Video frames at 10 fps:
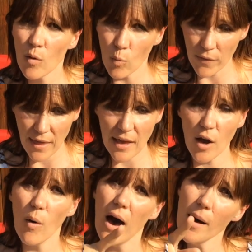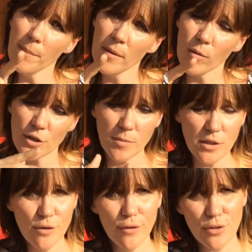when they go up, which
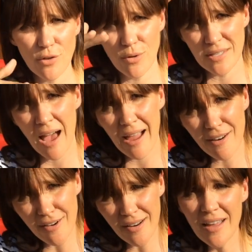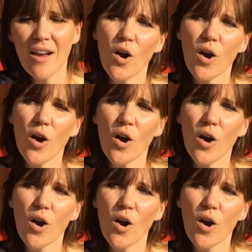means your voice goes higher,